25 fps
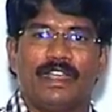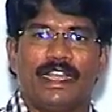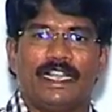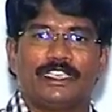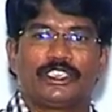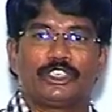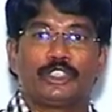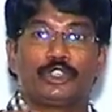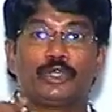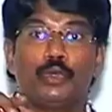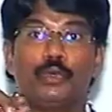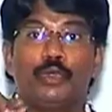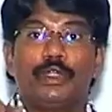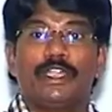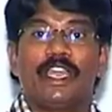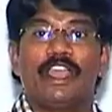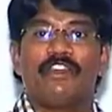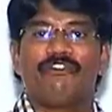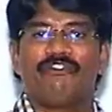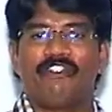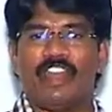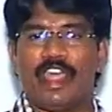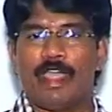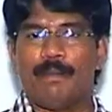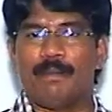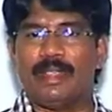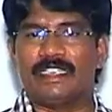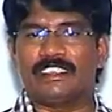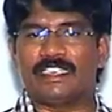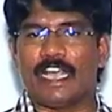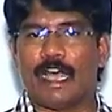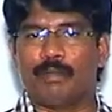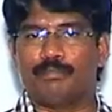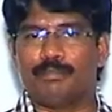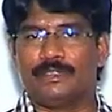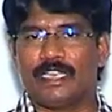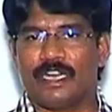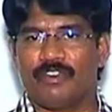a sooty flame is
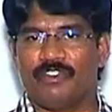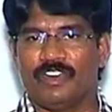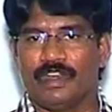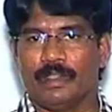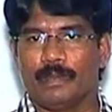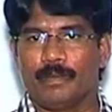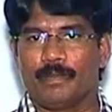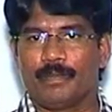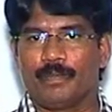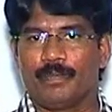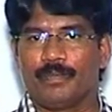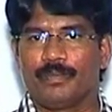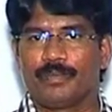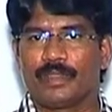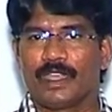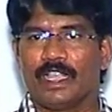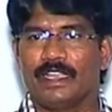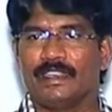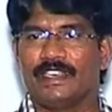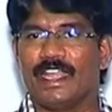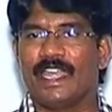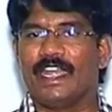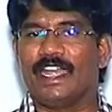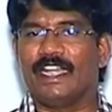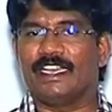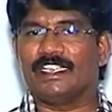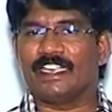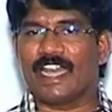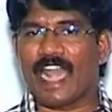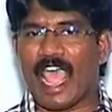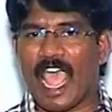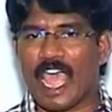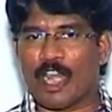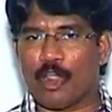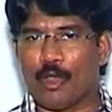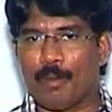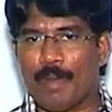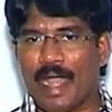observed, then it is an
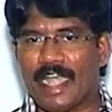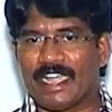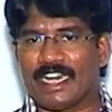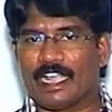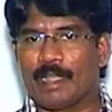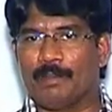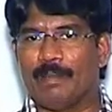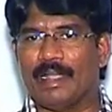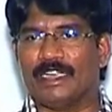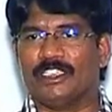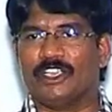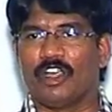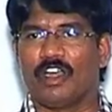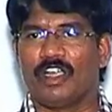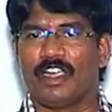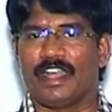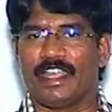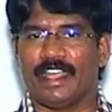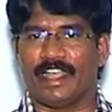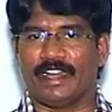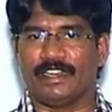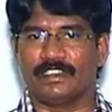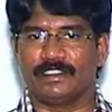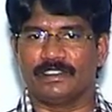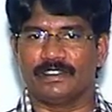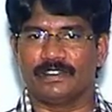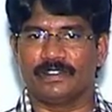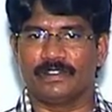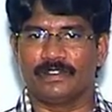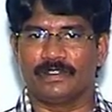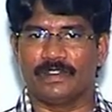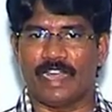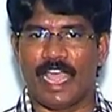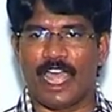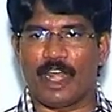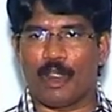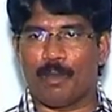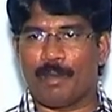aromatic benzaldehyde,
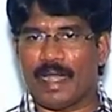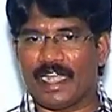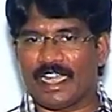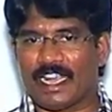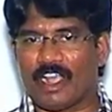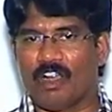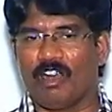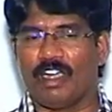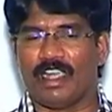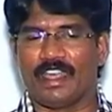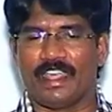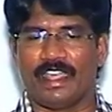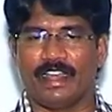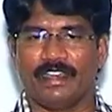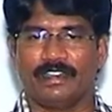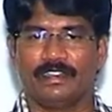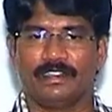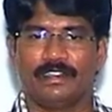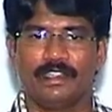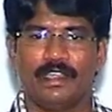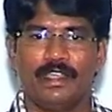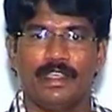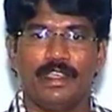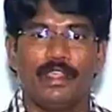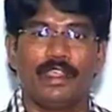aromatic aldehyde.